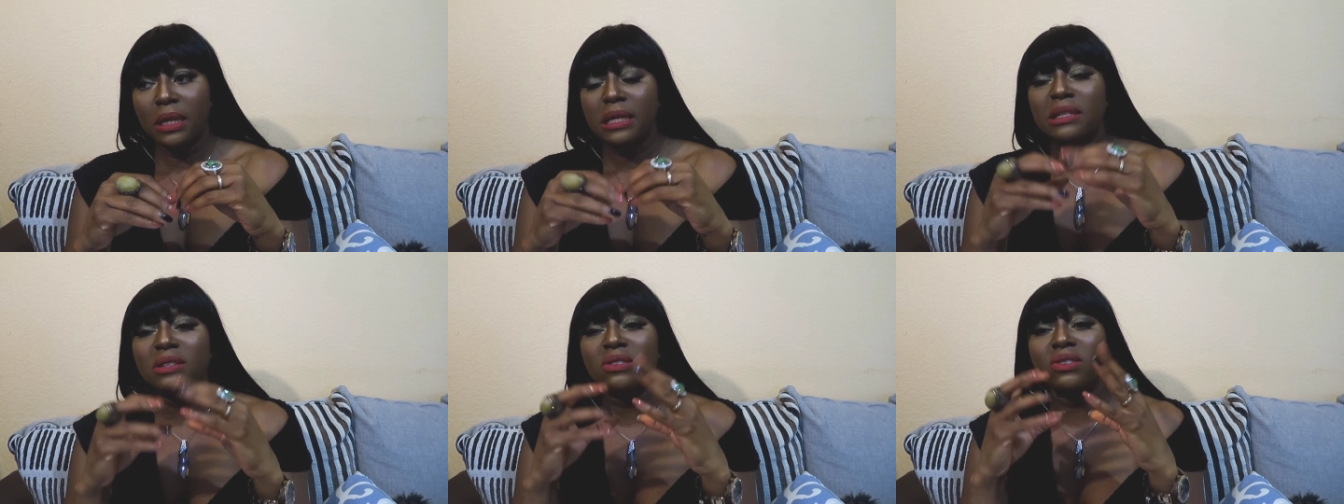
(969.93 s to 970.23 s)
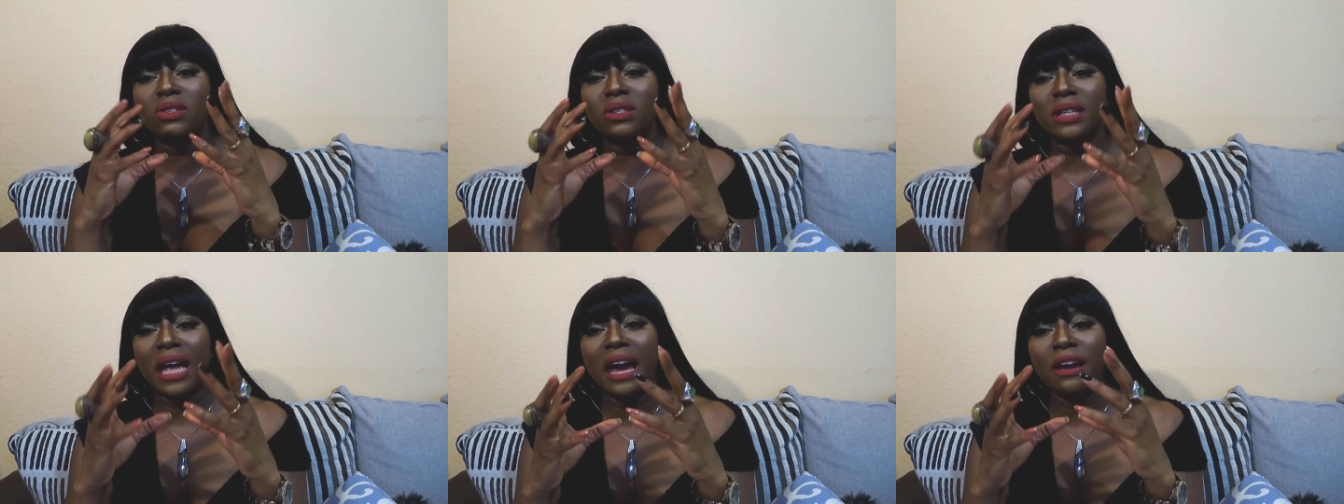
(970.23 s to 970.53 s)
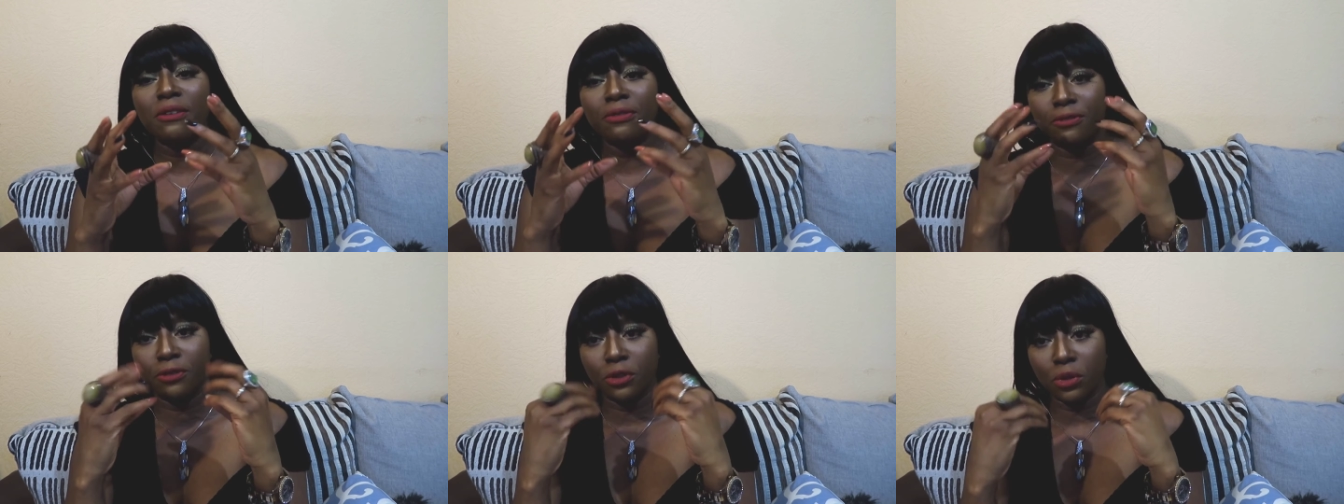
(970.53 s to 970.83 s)

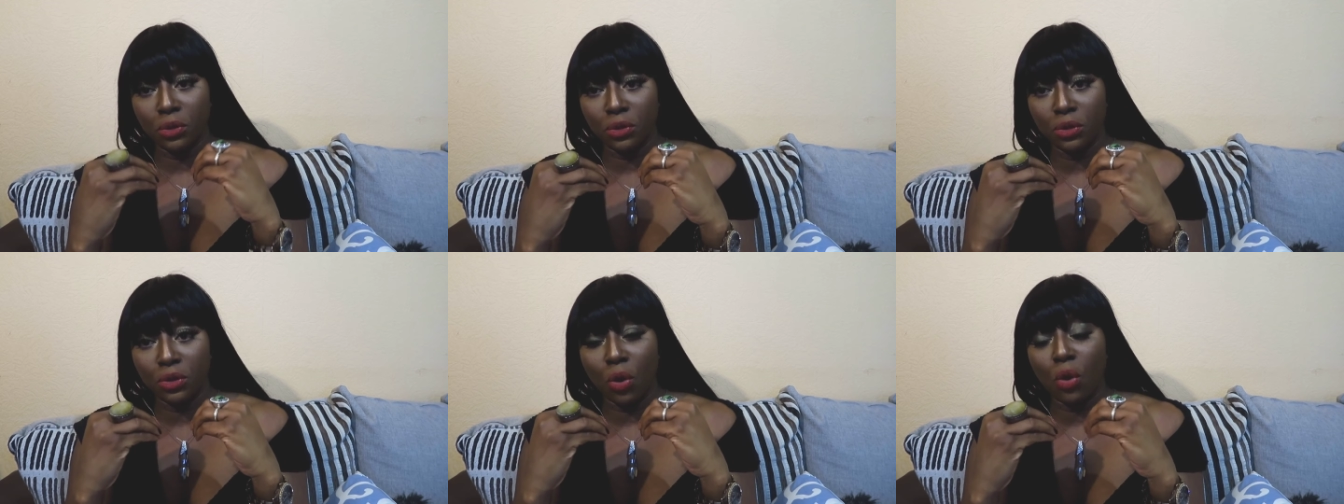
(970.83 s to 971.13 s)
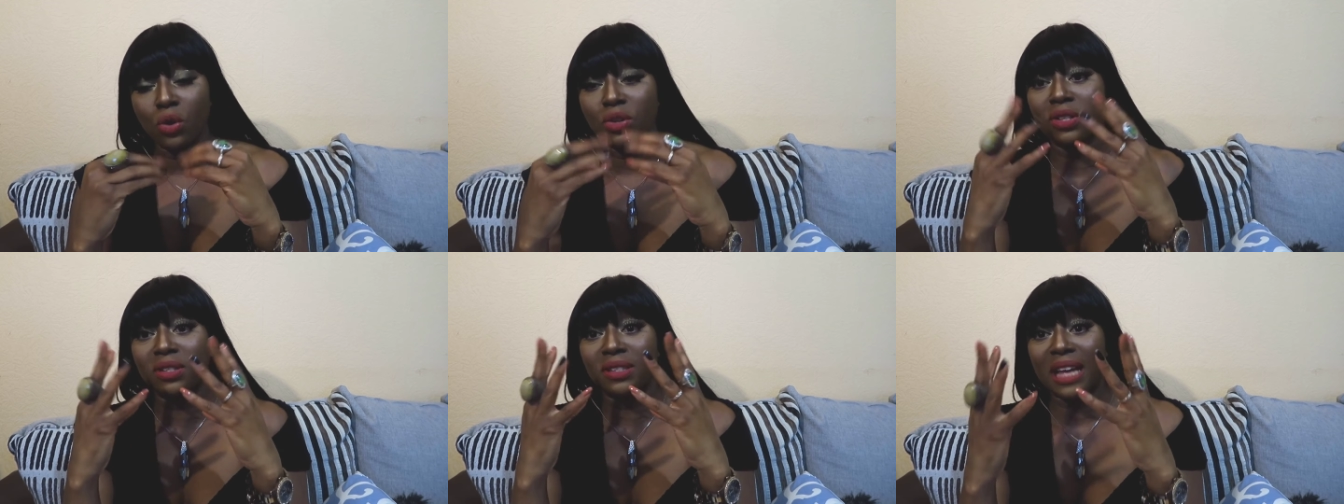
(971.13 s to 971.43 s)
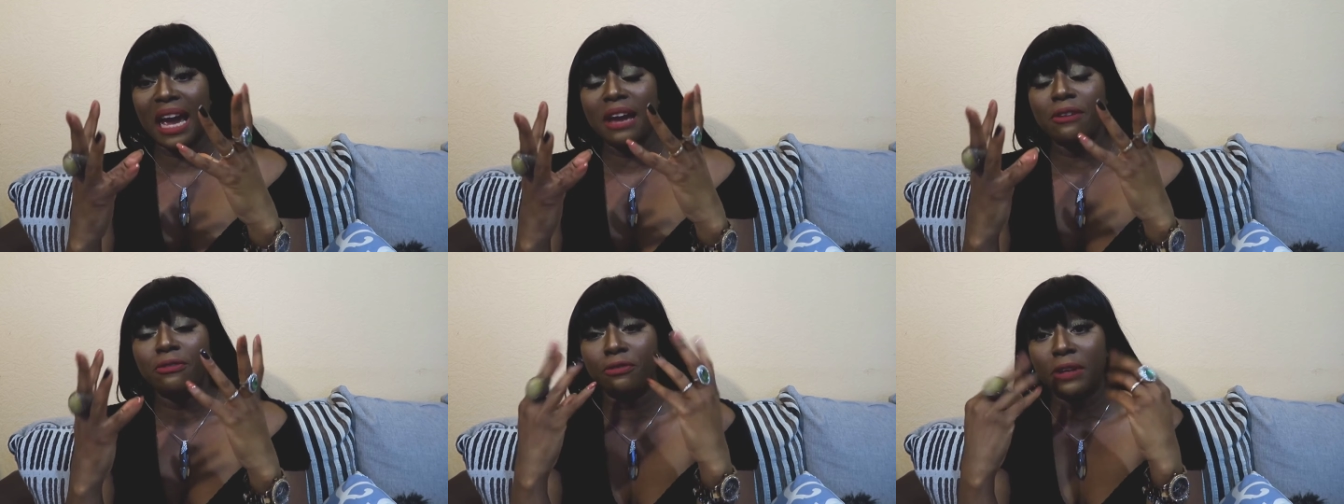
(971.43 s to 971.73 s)
stifled or
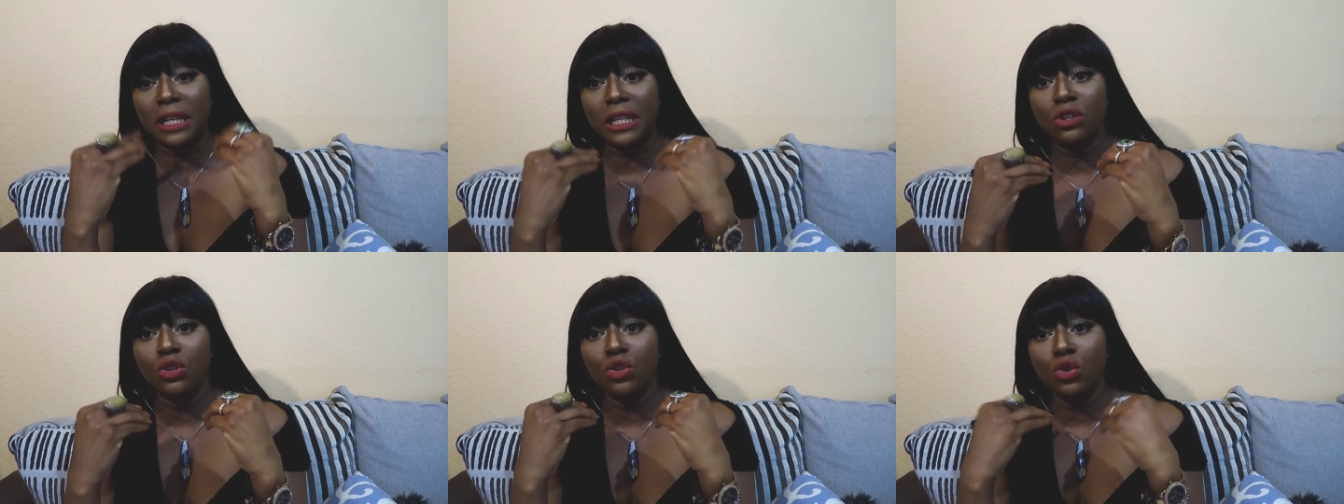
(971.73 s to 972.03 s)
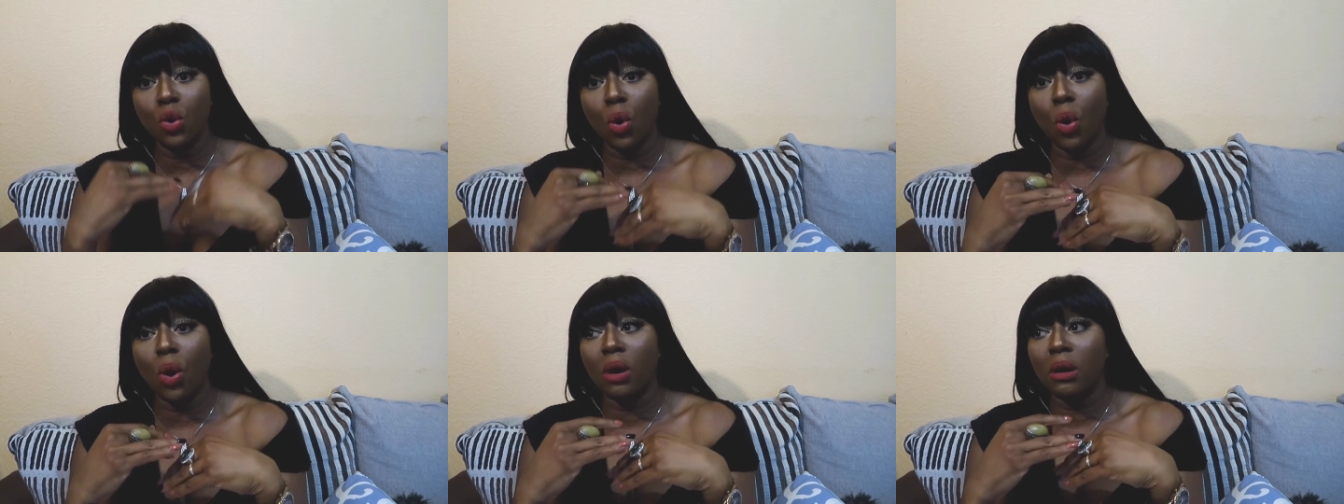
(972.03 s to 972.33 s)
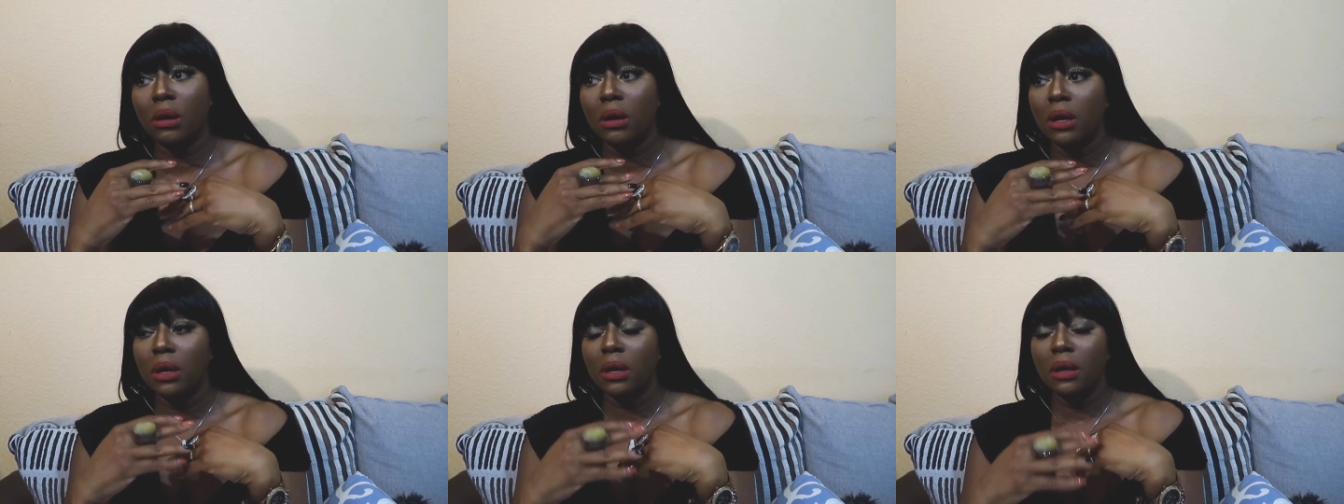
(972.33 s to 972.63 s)
stifling
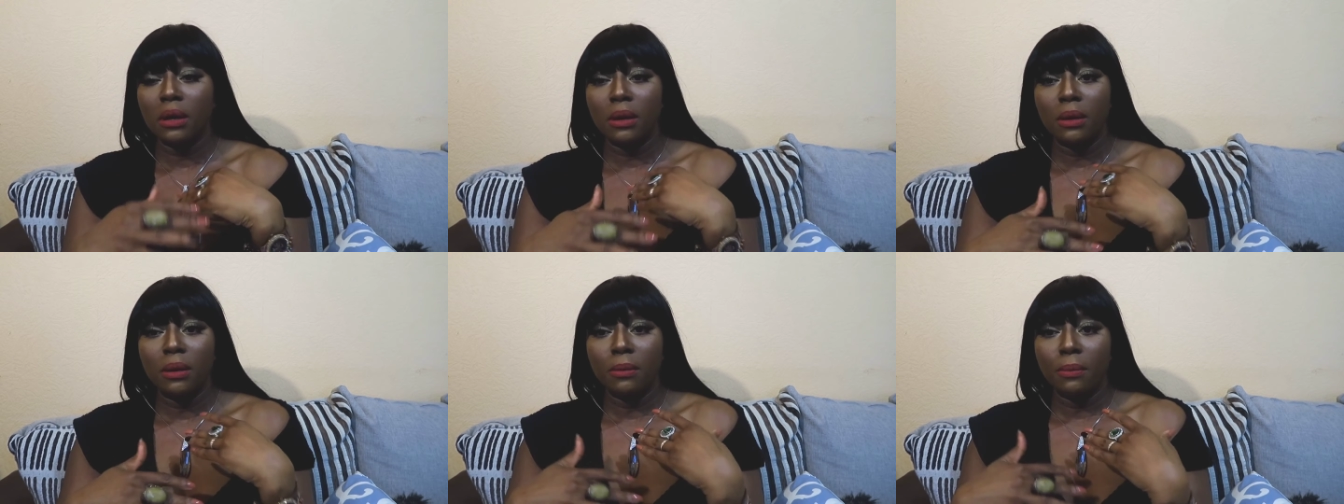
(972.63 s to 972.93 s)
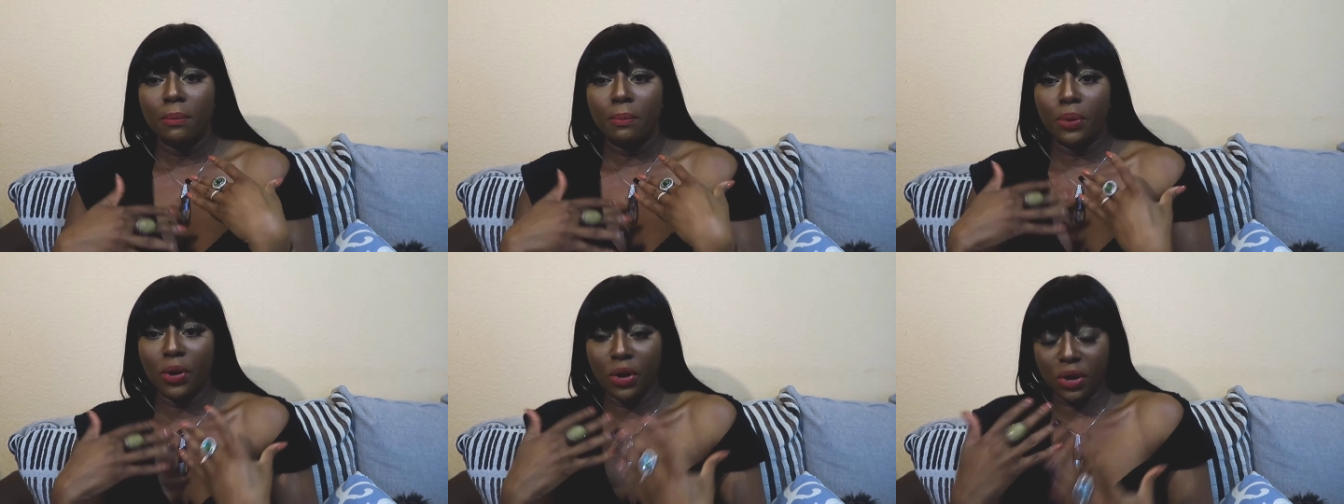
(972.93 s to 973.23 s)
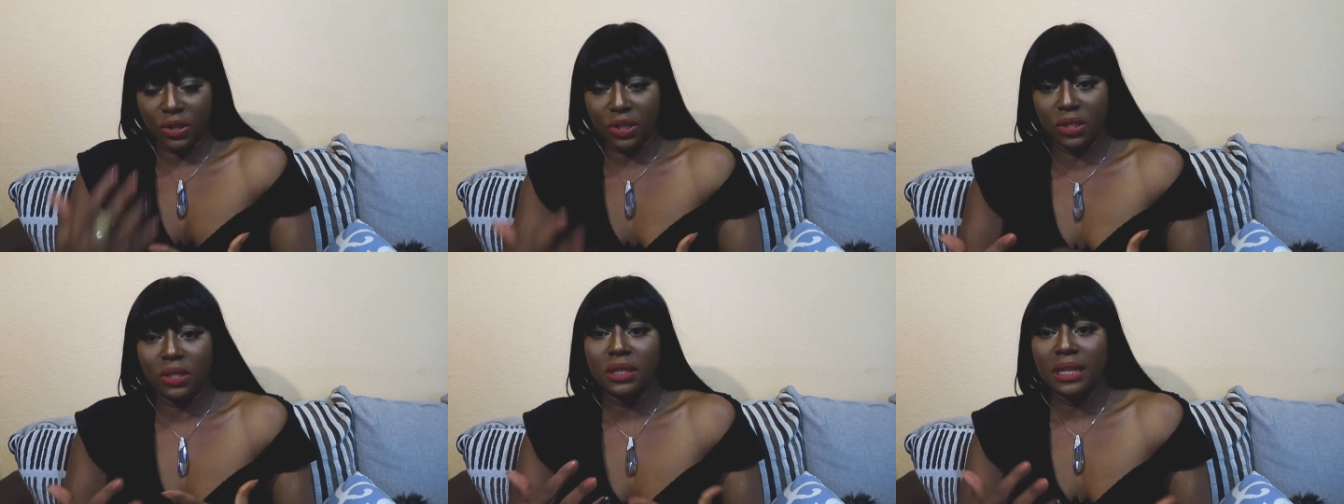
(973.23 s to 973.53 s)
your
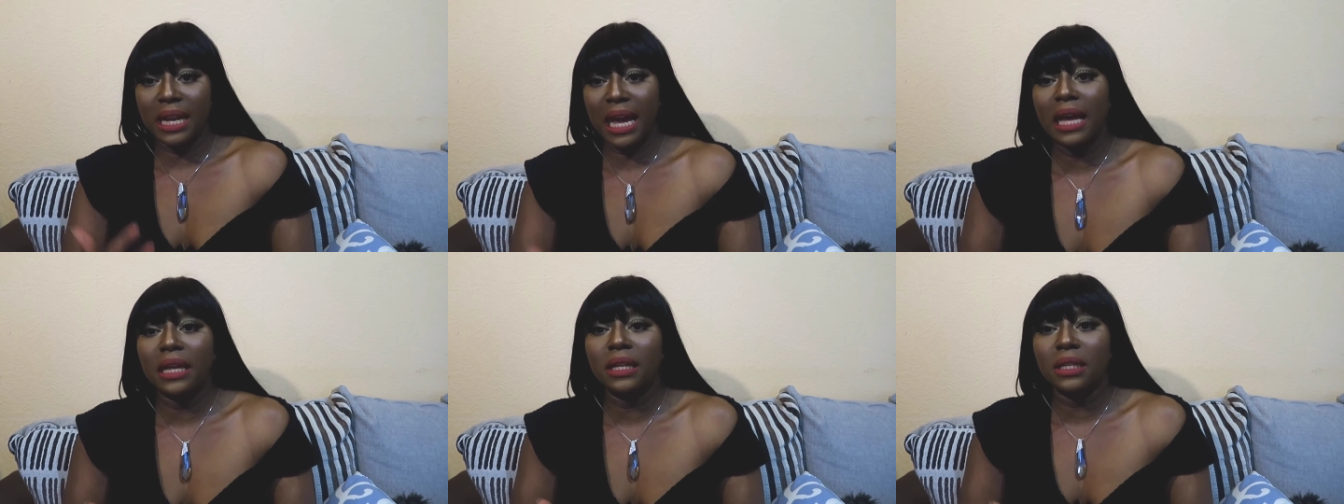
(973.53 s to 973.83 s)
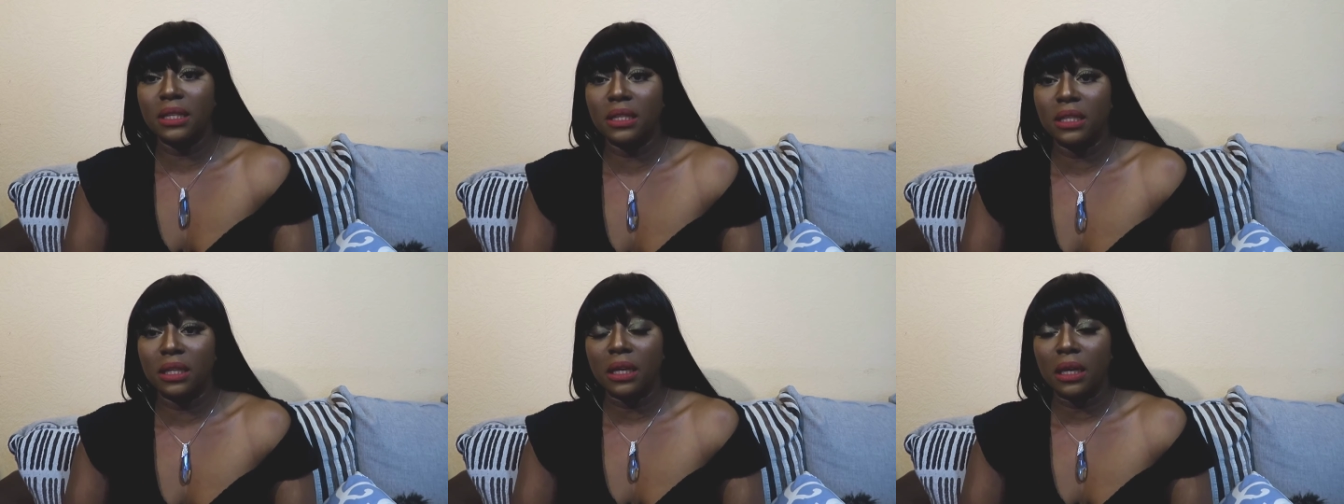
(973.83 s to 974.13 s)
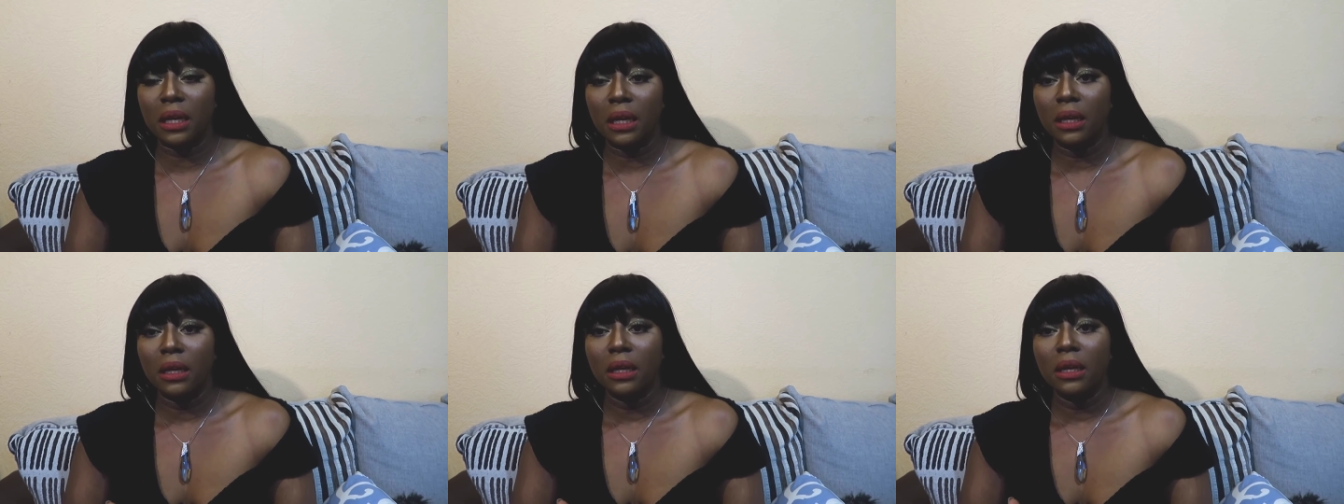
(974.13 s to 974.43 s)

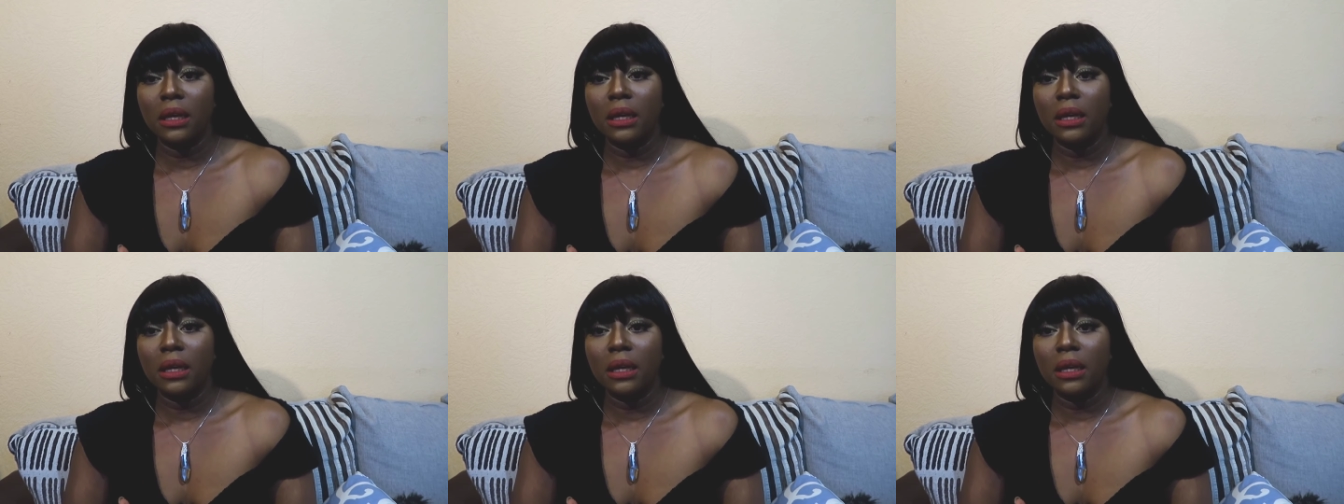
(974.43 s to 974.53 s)
personality